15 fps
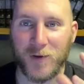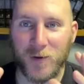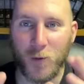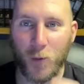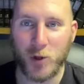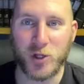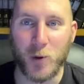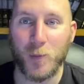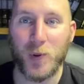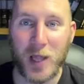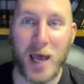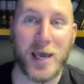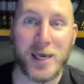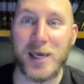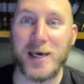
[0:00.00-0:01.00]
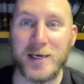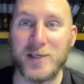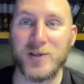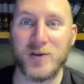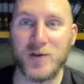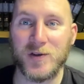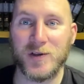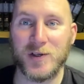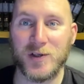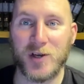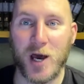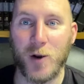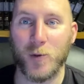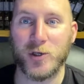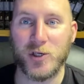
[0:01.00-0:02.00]
what the blank is
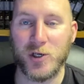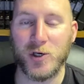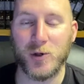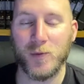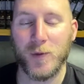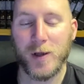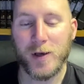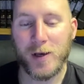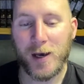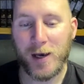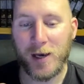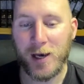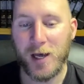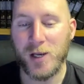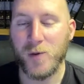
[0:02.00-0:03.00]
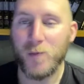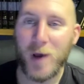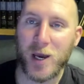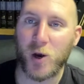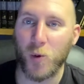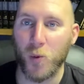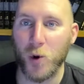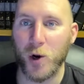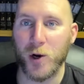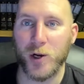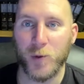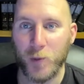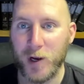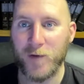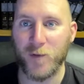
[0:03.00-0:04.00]
kind of what you do. And you make a word,
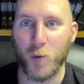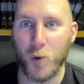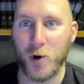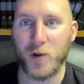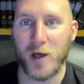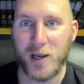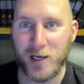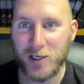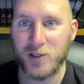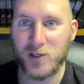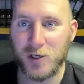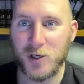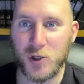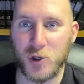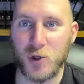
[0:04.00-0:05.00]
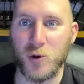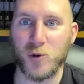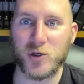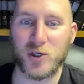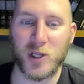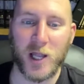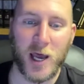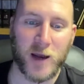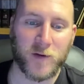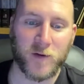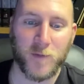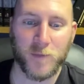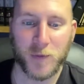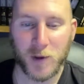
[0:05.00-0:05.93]
and whatever word that is, you select.